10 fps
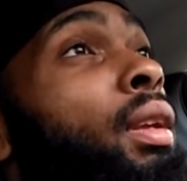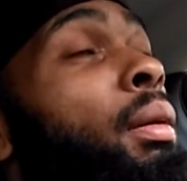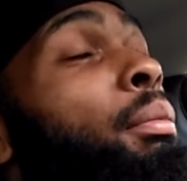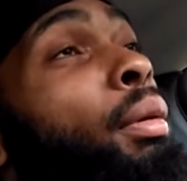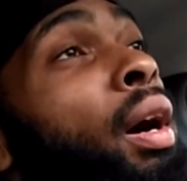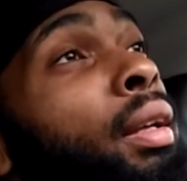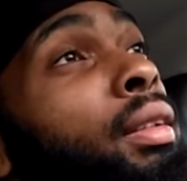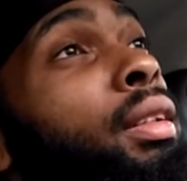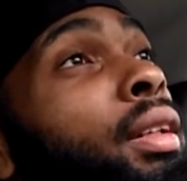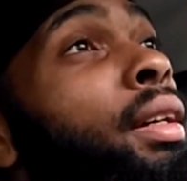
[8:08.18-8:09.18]
But
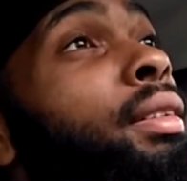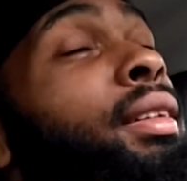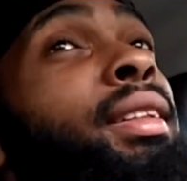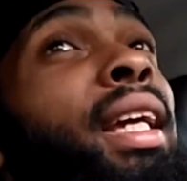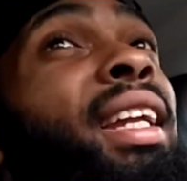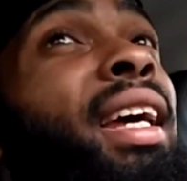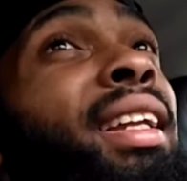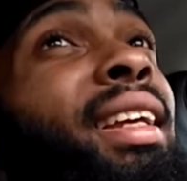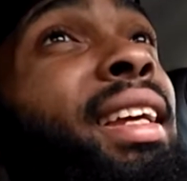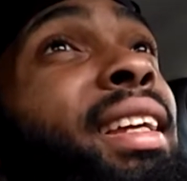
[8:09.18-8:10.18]
to say that
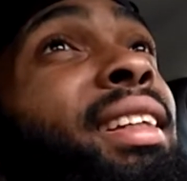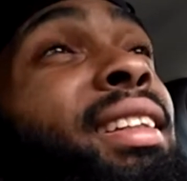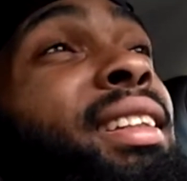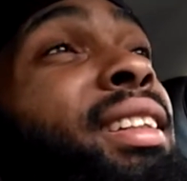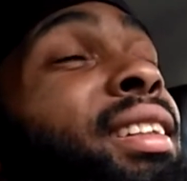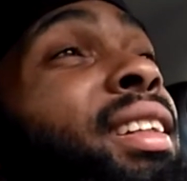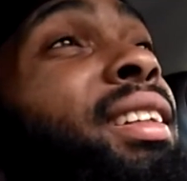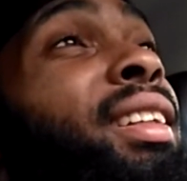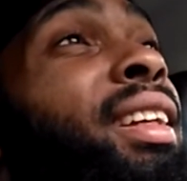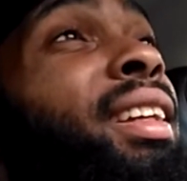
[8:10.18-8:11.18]
he
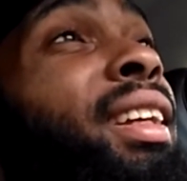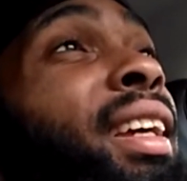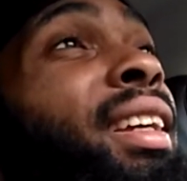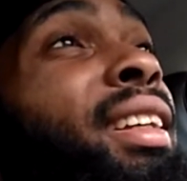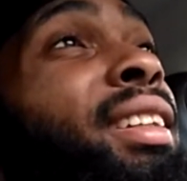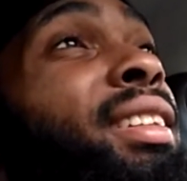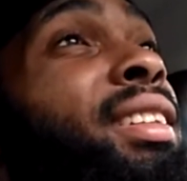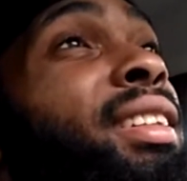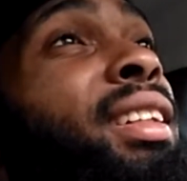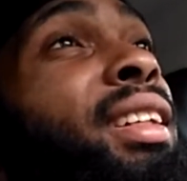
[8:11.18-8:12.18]
is
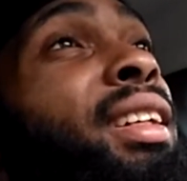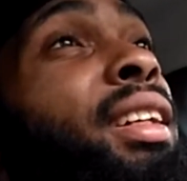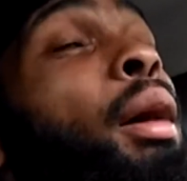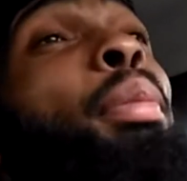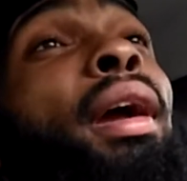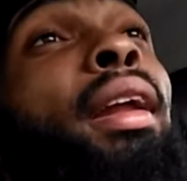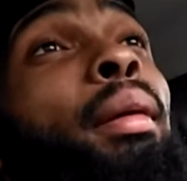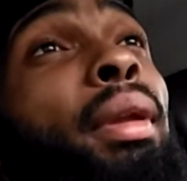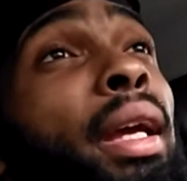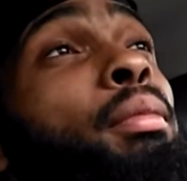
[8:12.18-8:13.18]
comparing him
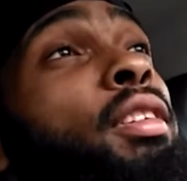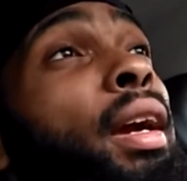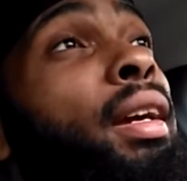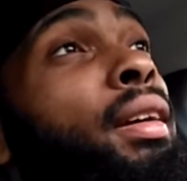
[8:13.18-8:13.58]
to MJ,